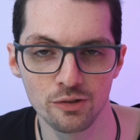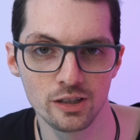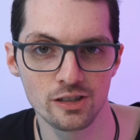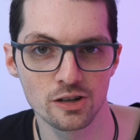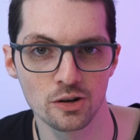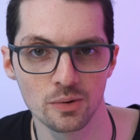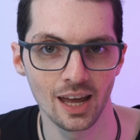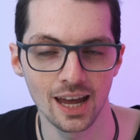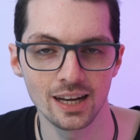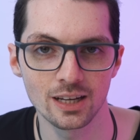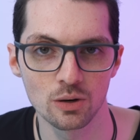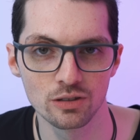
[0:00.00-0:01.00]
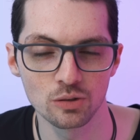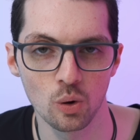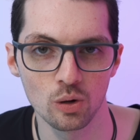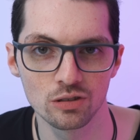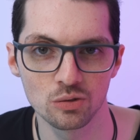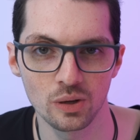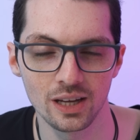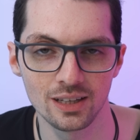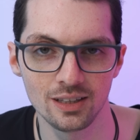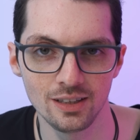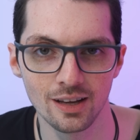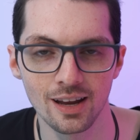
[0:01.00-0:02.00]
feature and there is also
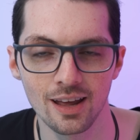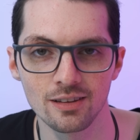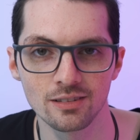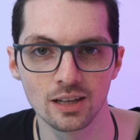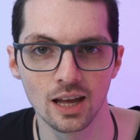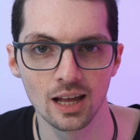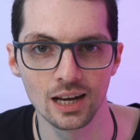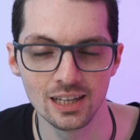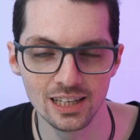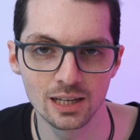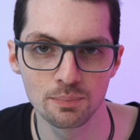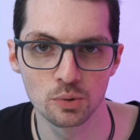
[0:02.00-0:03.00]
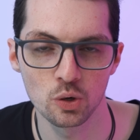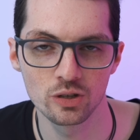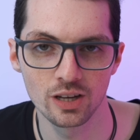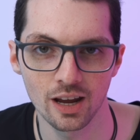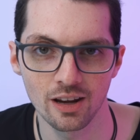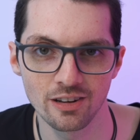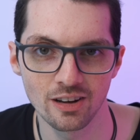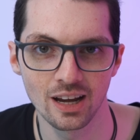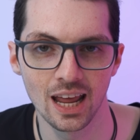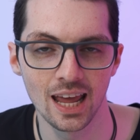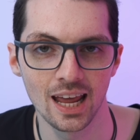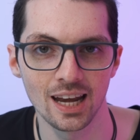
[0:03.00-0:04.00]
a DNS leak
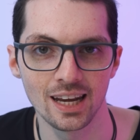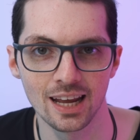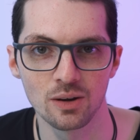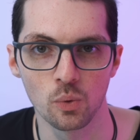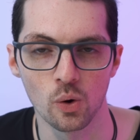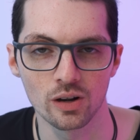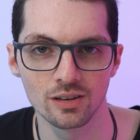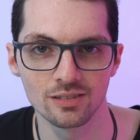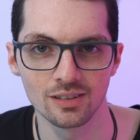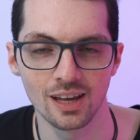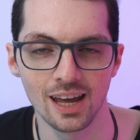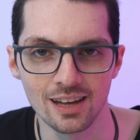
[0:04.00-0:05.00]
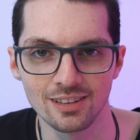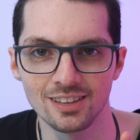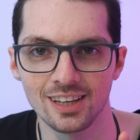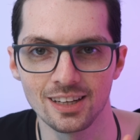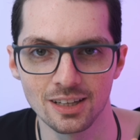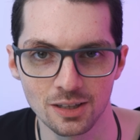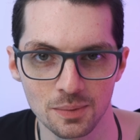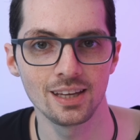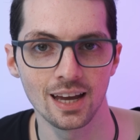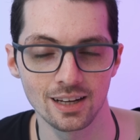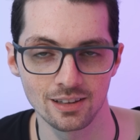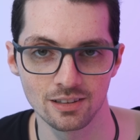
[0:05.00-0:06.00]
protection that works as intended.
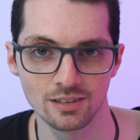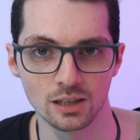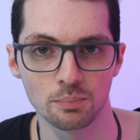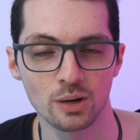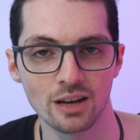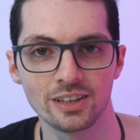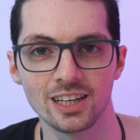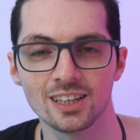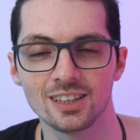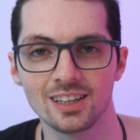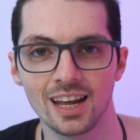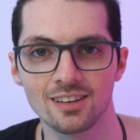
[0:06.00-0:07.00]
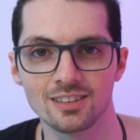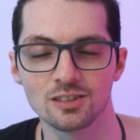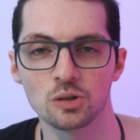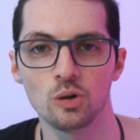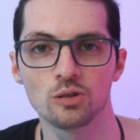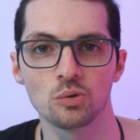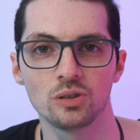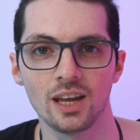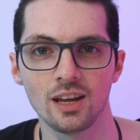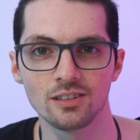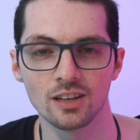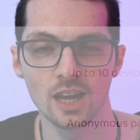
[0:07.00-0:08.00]
Yeah, and as I said, private internet access also
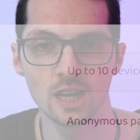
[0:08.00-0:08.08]
takes